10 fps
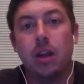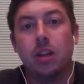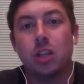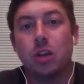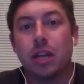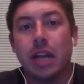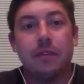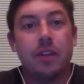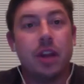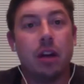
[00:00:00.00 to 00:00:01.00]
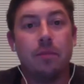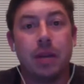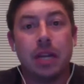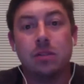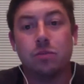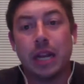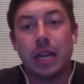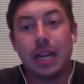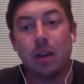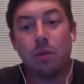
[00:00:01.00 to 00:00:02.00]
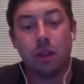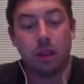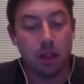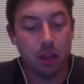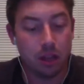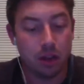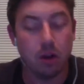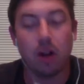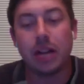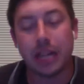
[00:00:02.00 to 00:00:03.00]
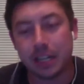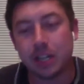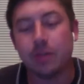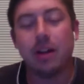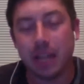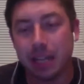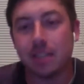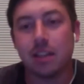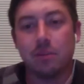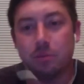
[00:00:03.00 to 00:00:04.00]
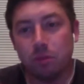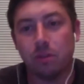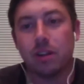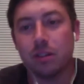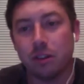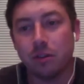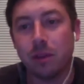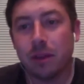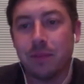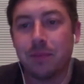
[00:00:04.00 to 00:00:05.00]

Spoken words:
So you never know. Because right now I'll get into it. I'll get into Liverpool in a little bit.